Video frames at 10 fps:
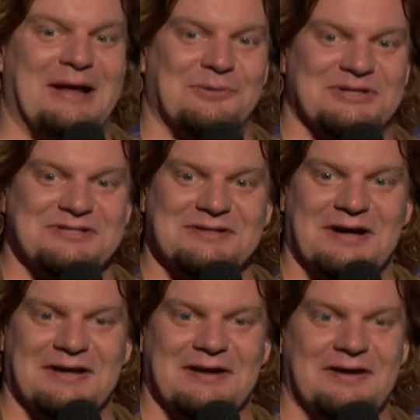language.
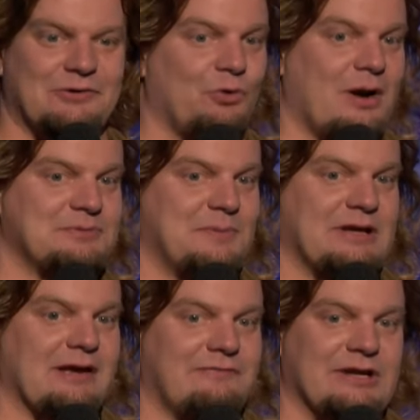I, I grew up
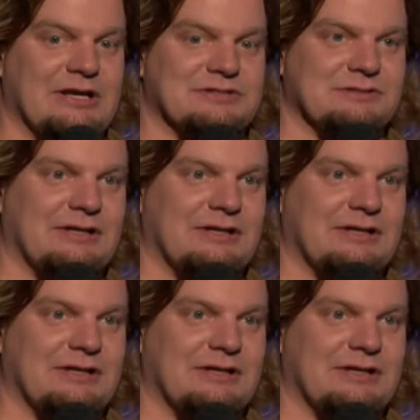speaking Finnish.